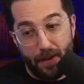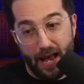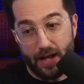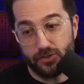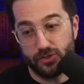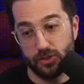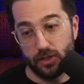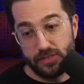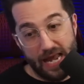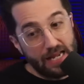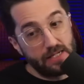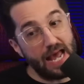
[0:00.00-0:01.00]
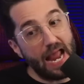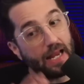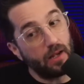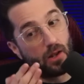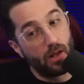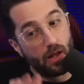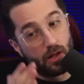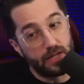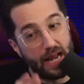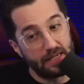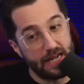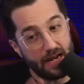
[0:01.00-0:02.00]
Pass. Day and date.
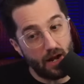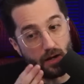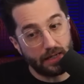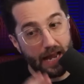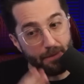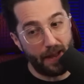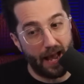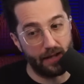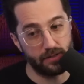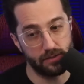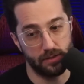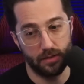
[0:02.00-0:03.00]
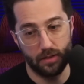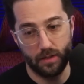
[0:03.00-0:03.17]
Day and date on Game Pass.